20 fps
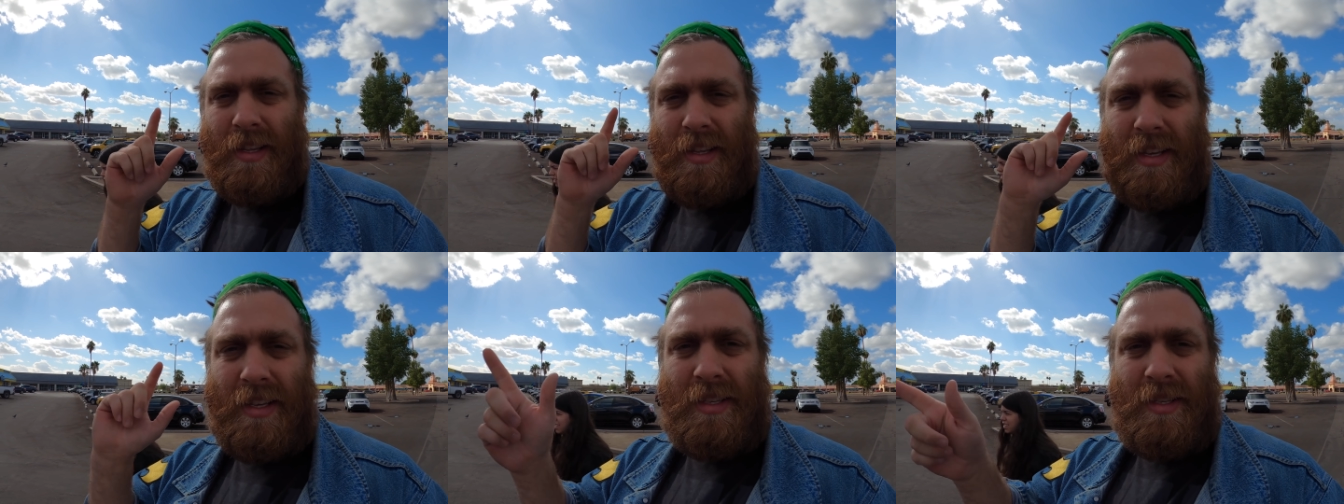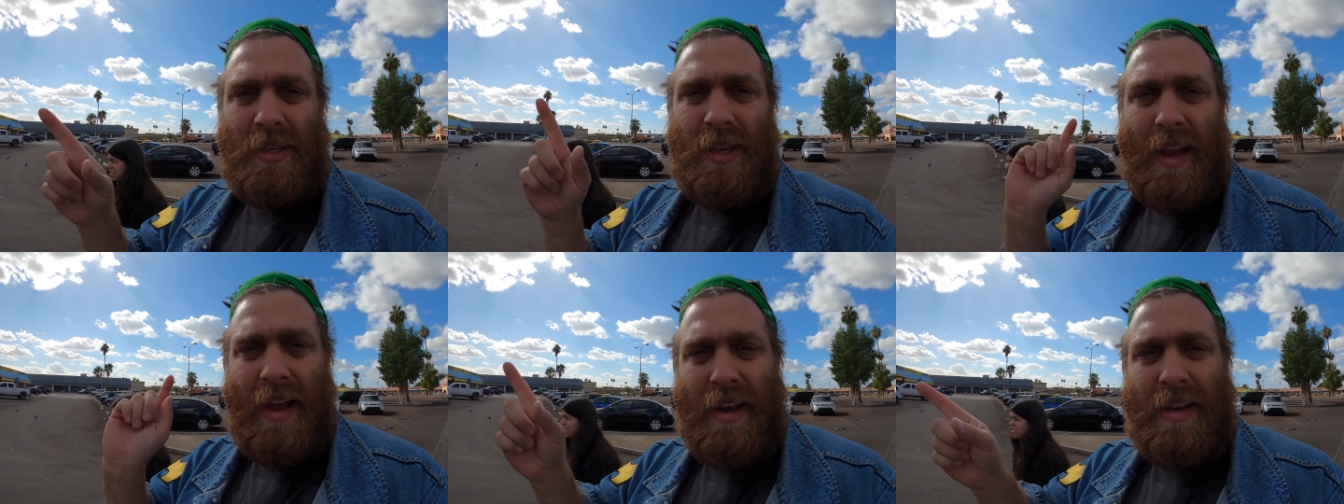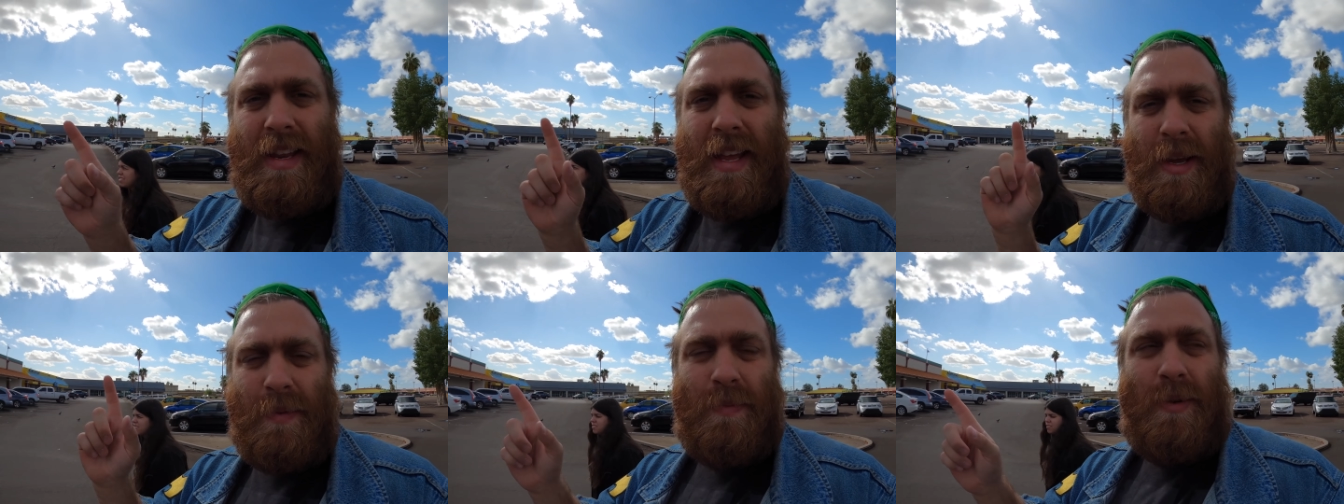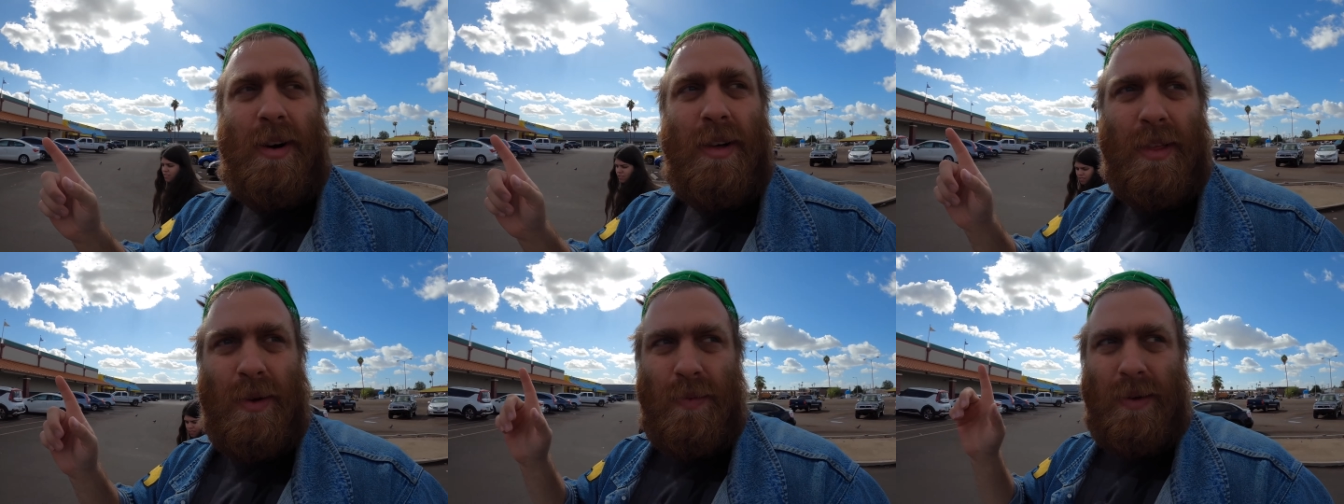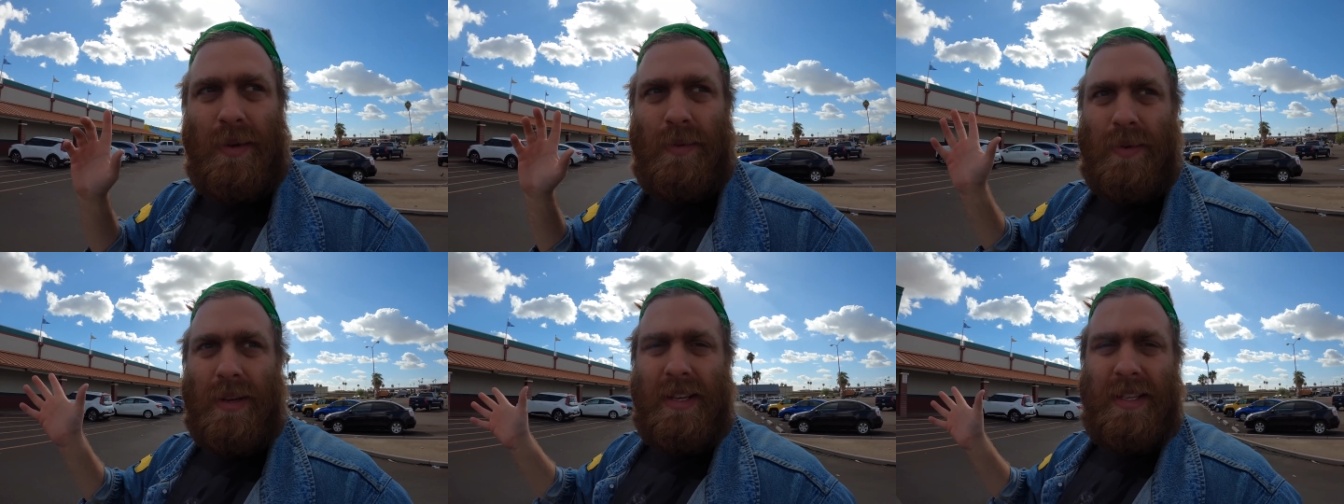This antique mall that
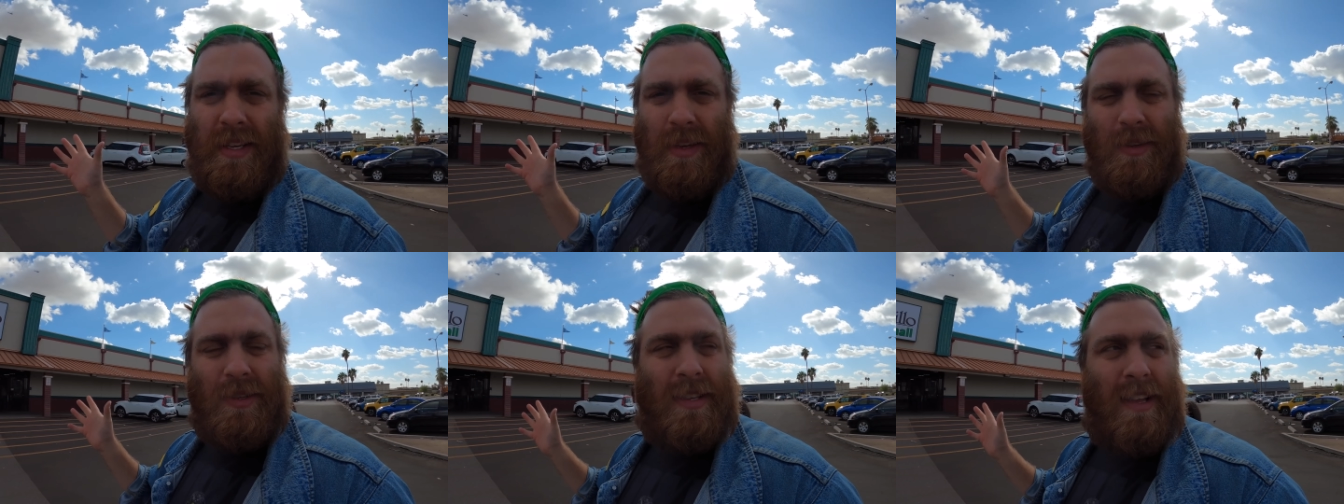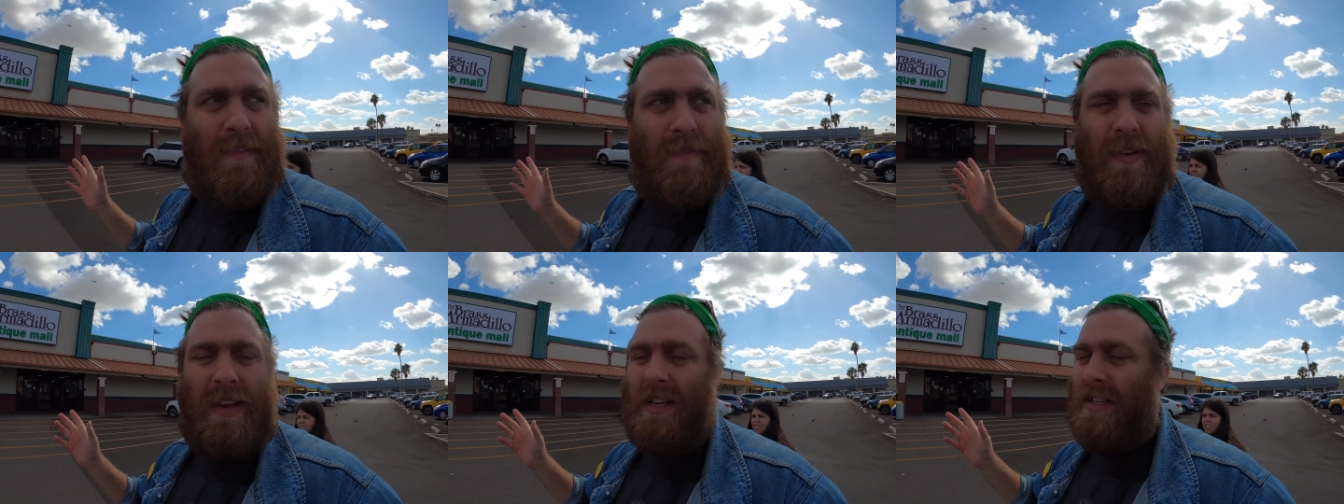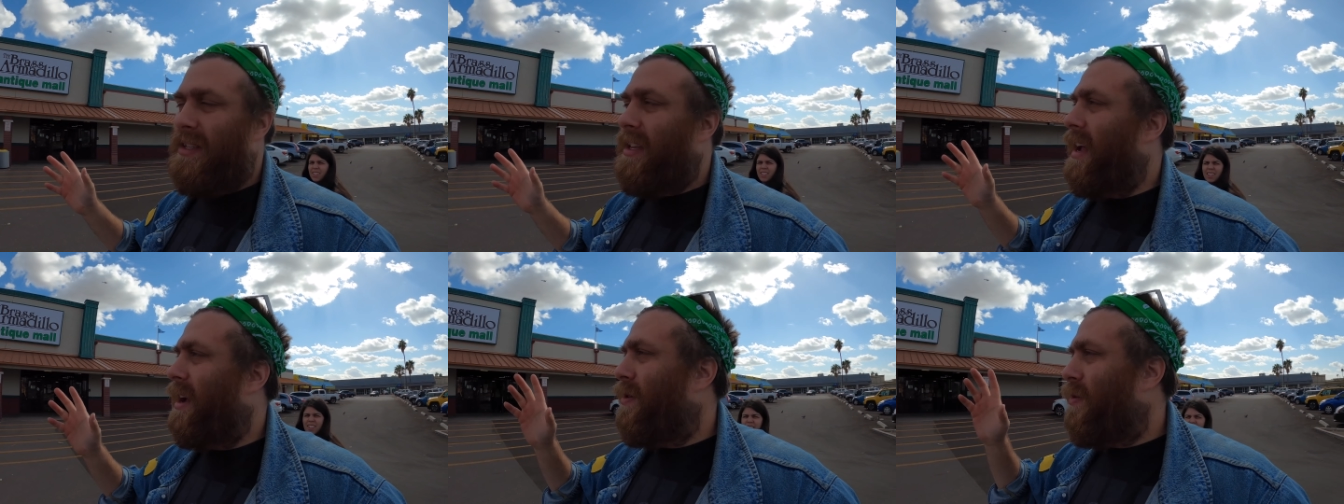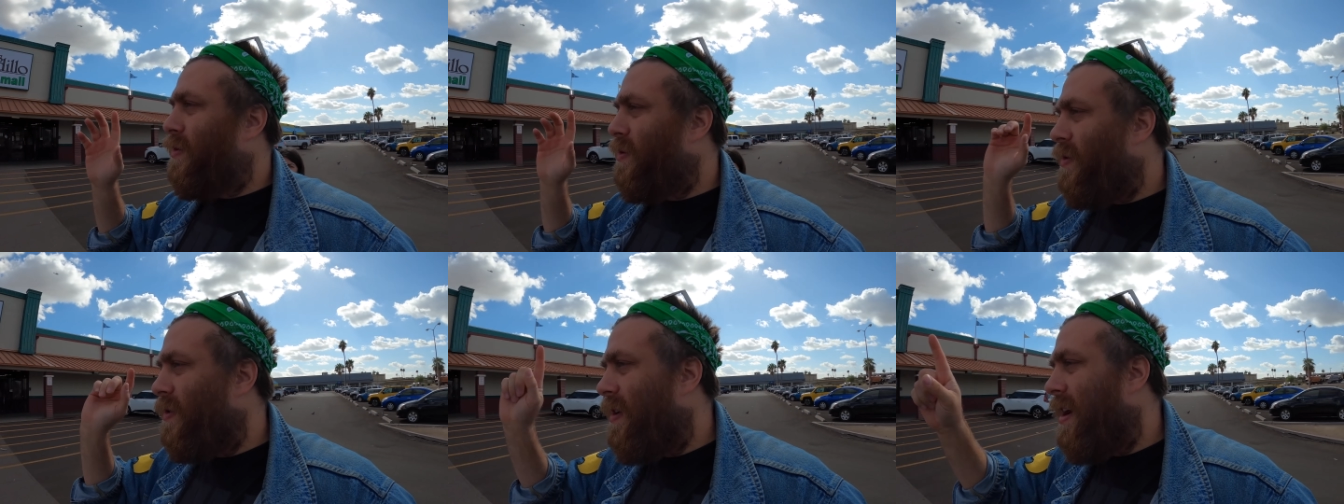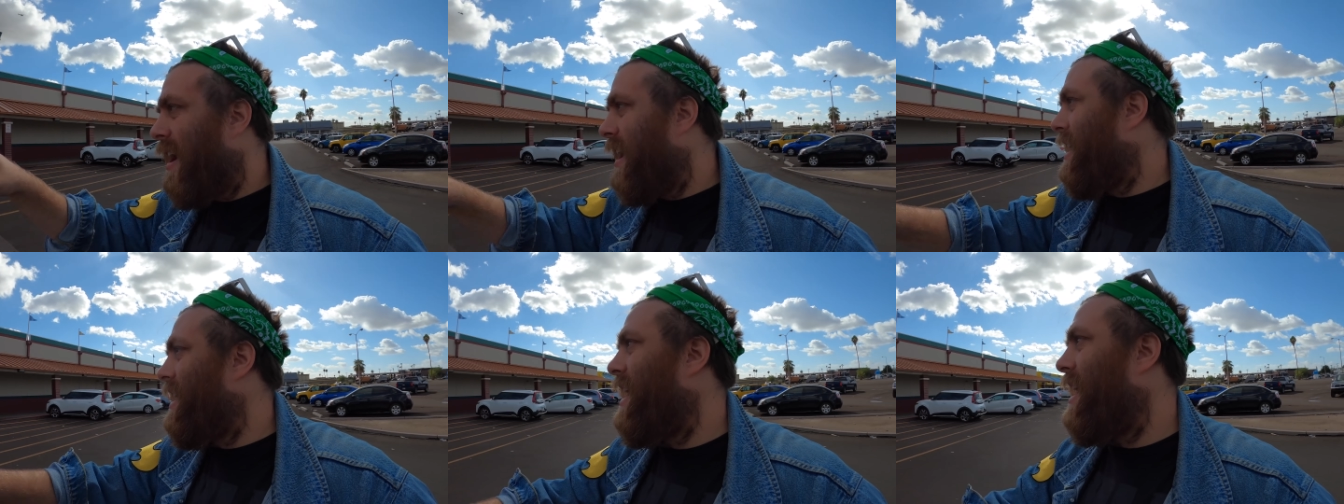we resell stuff in is like
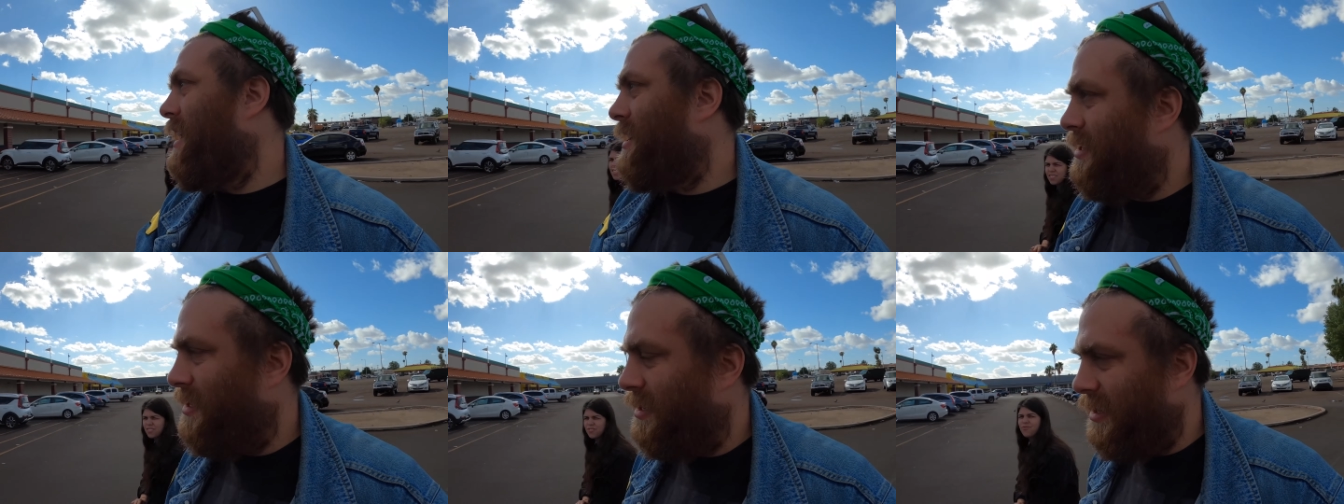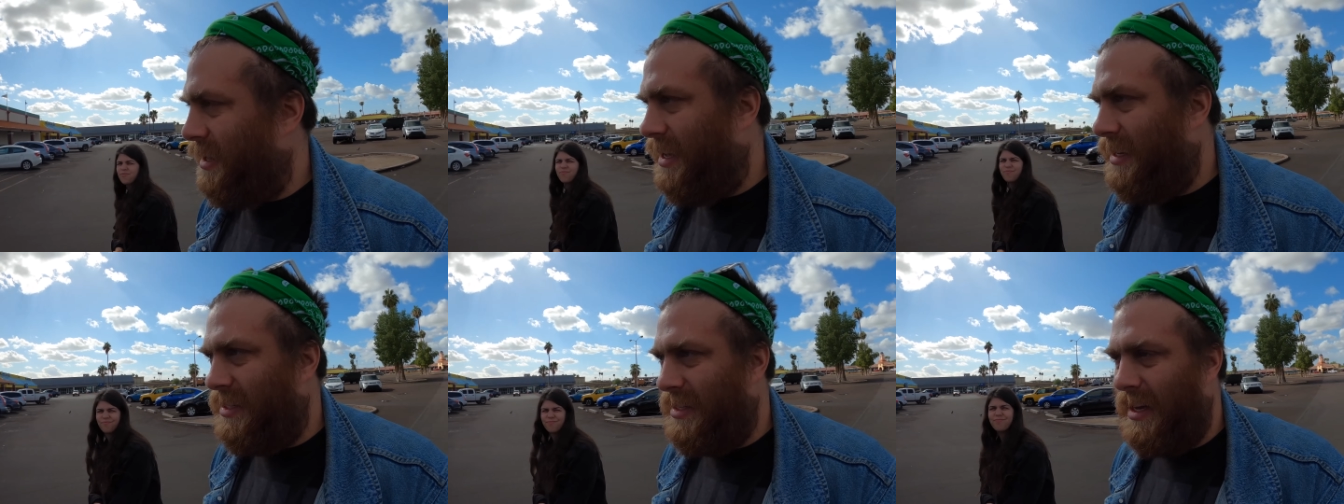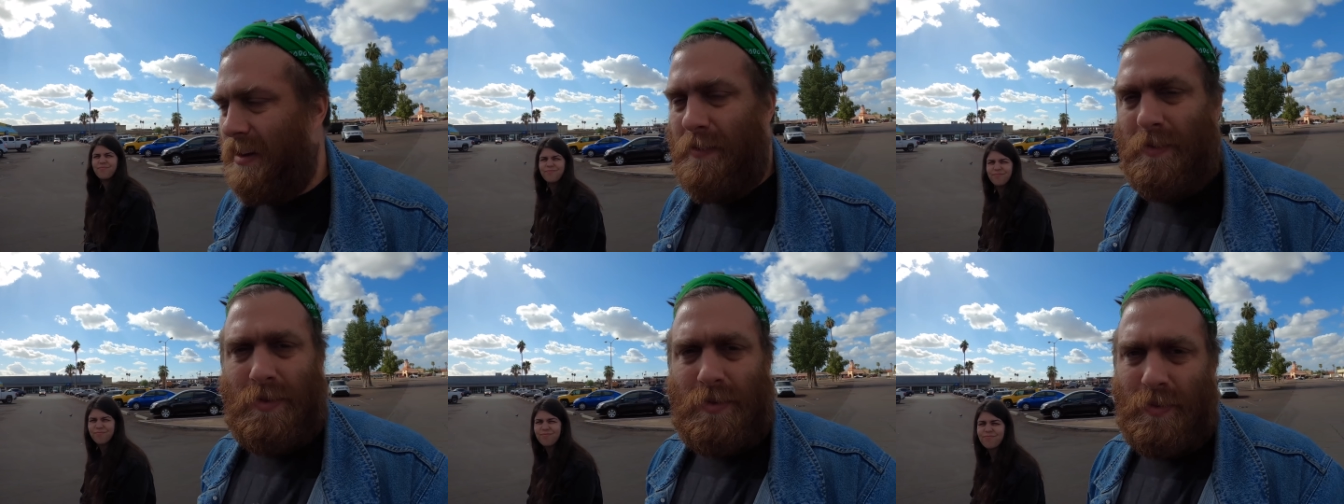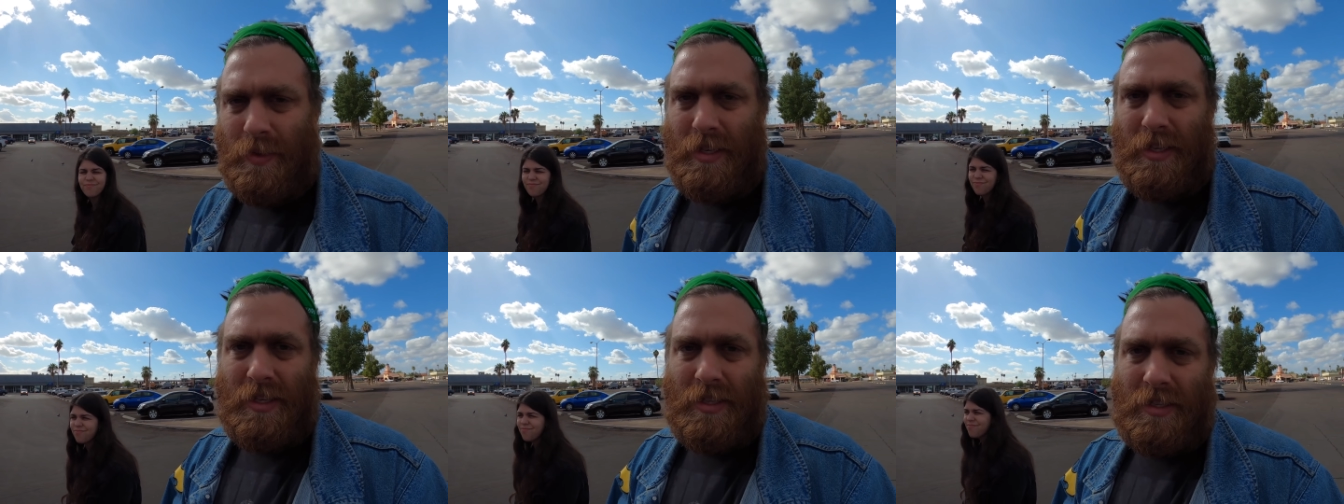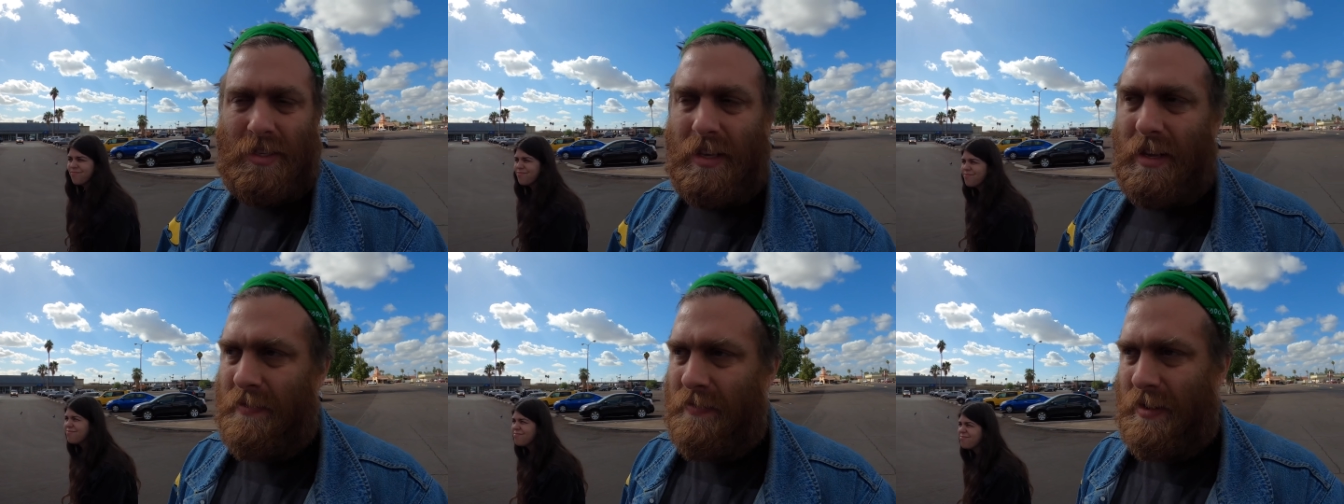right next to that Savers we
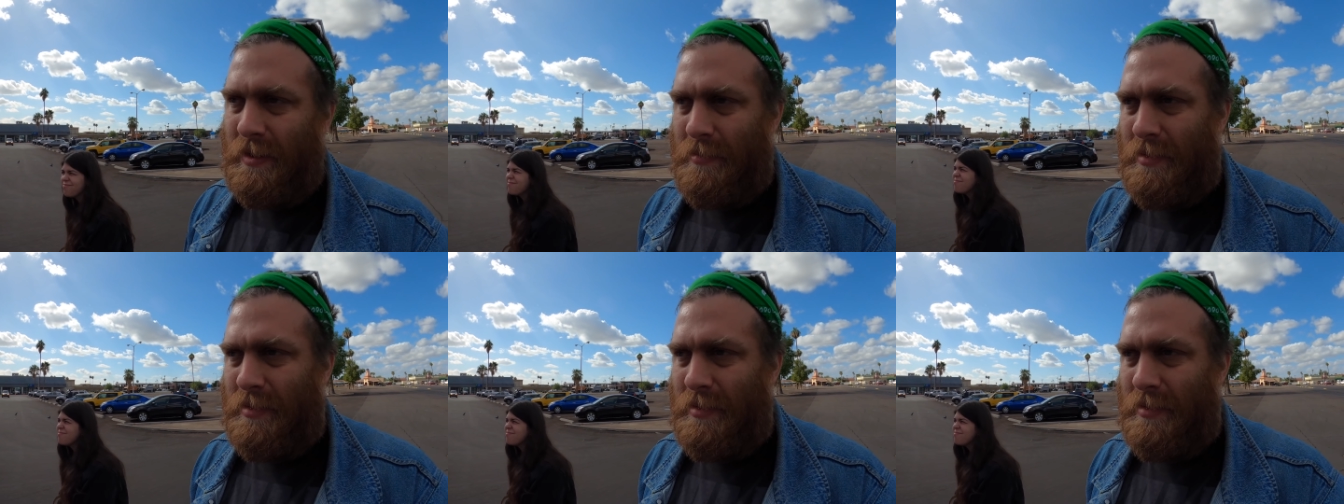just left.